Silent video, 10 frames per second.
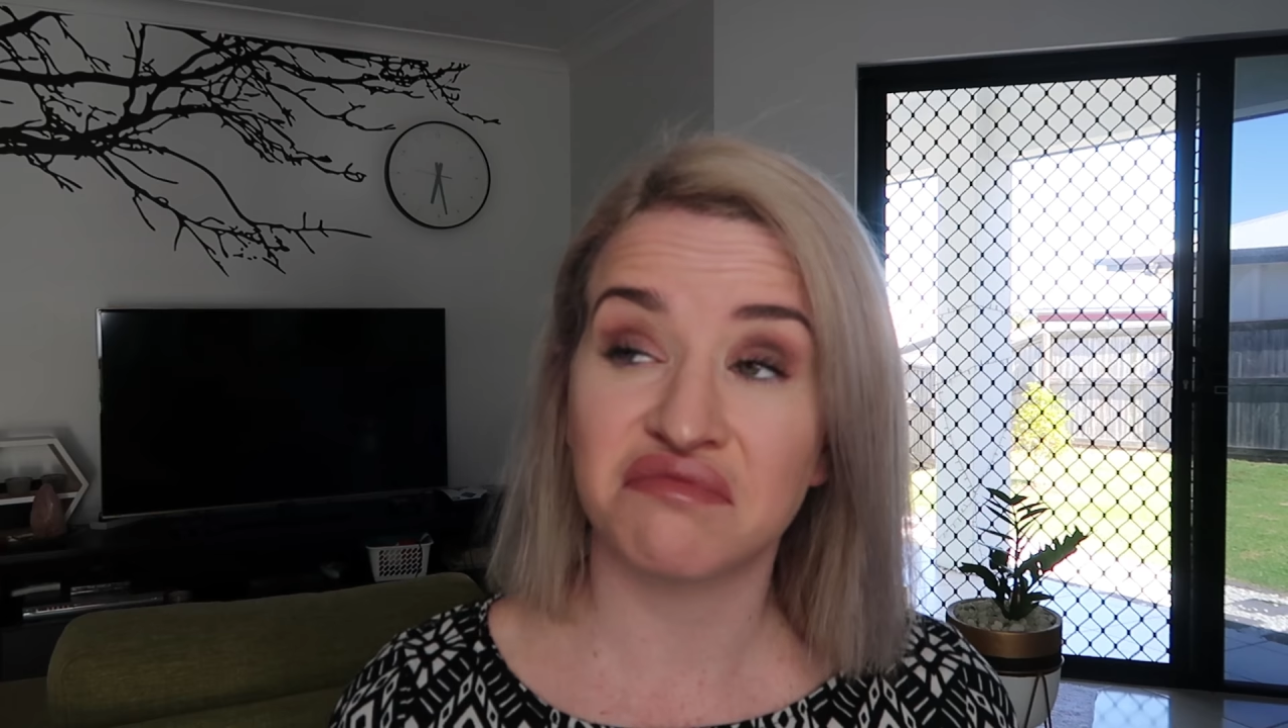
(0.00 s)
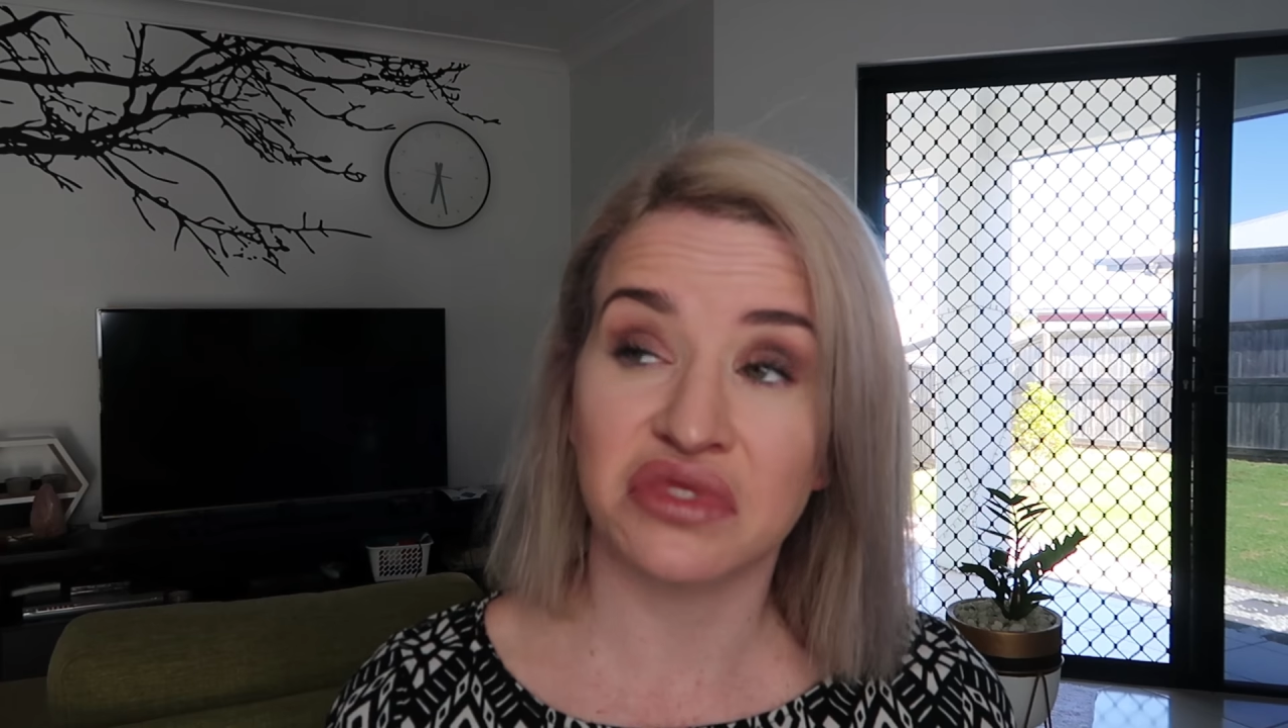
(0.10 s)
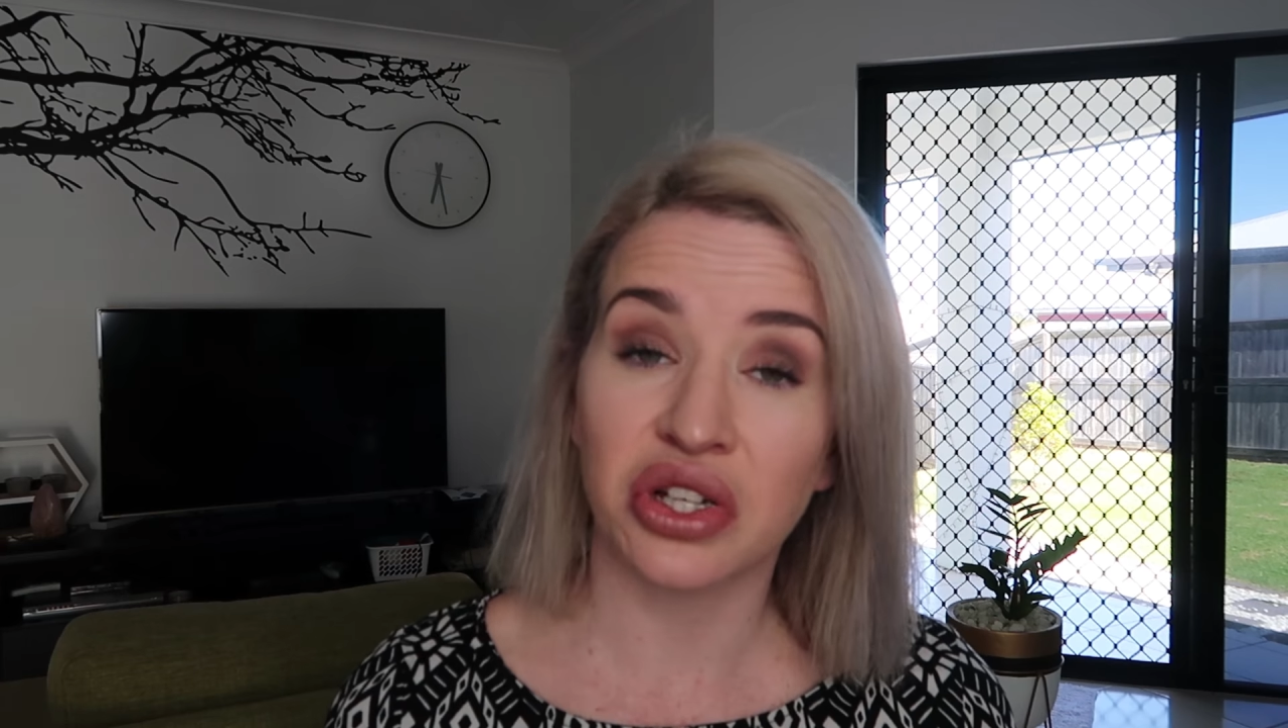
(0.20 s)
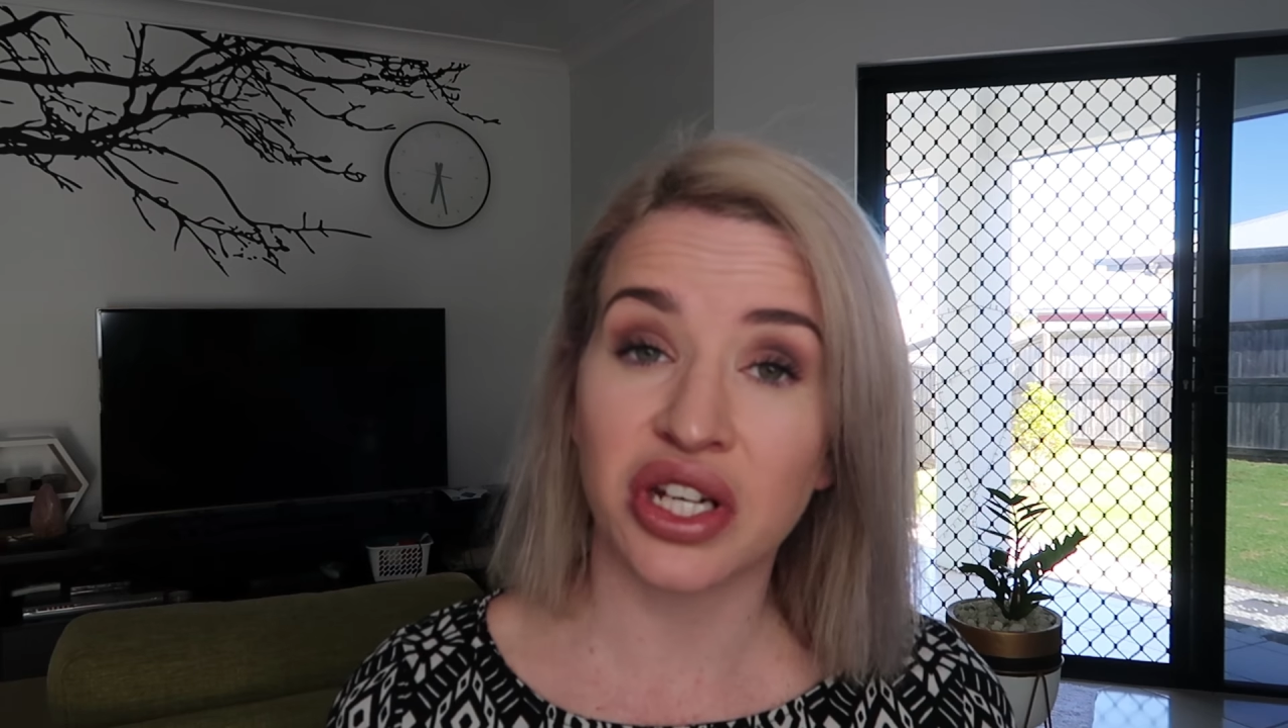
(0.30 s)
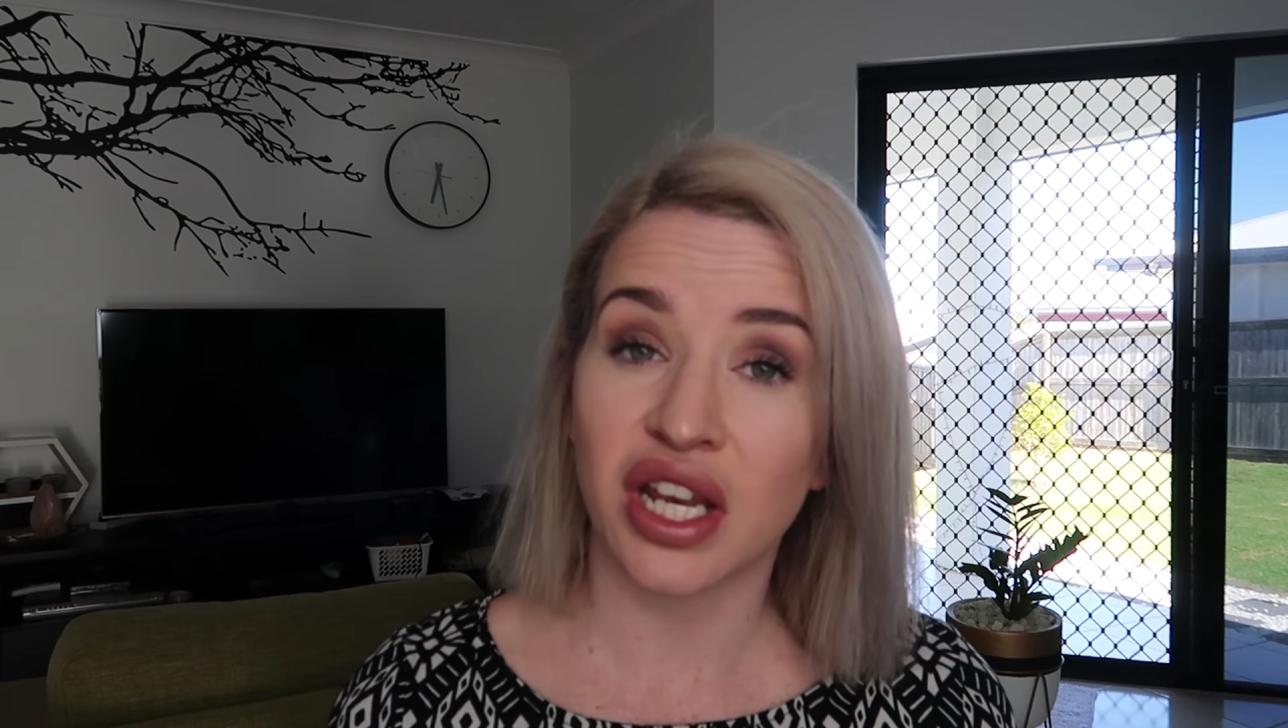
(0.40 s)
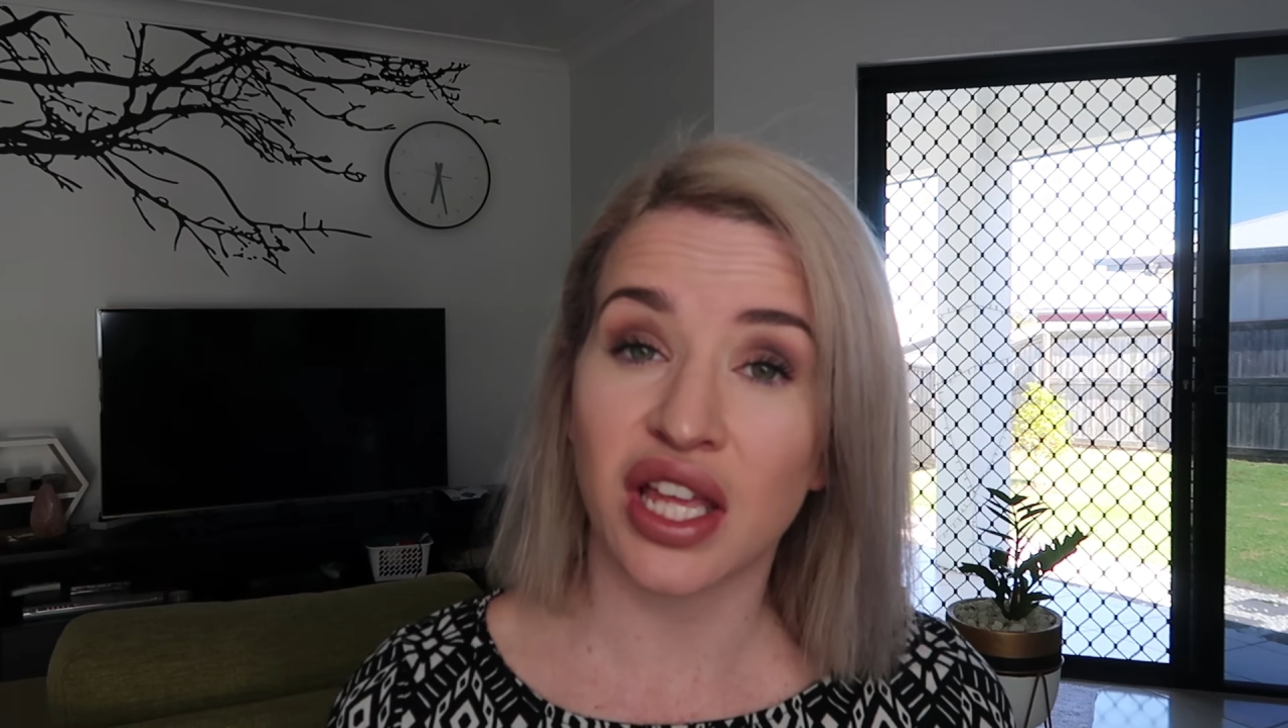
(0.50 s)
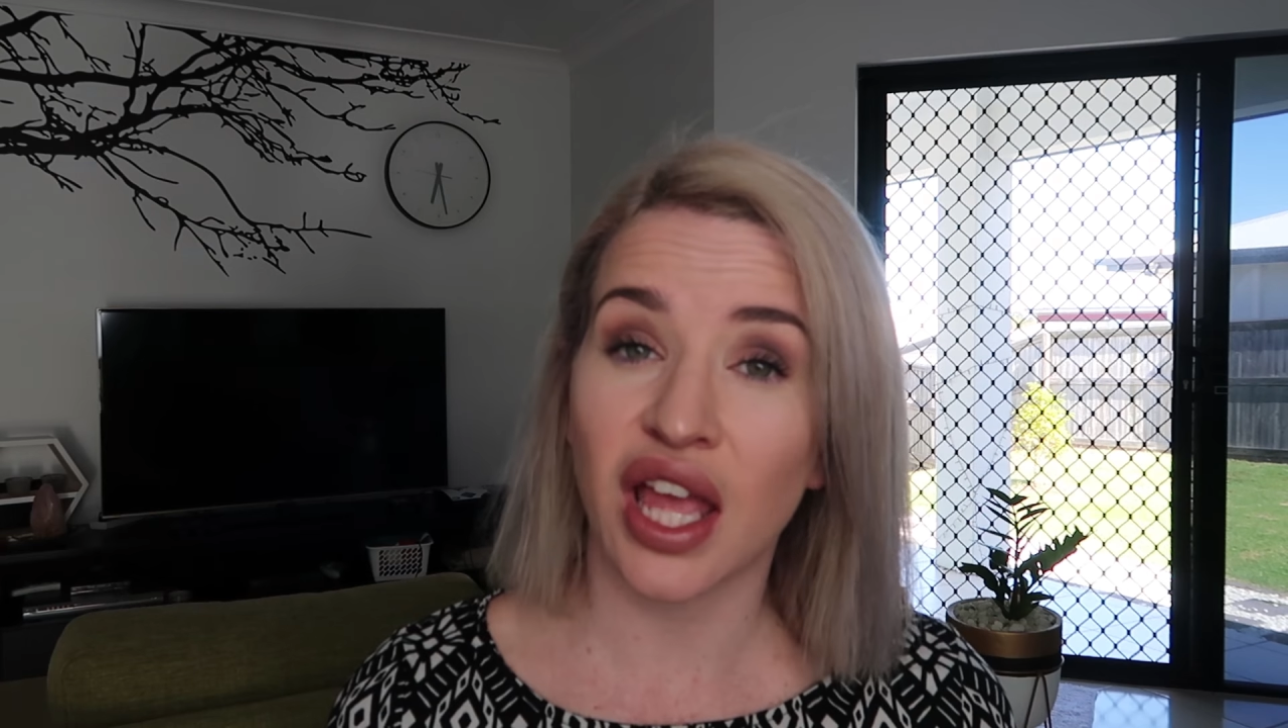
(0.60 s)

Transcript: look at it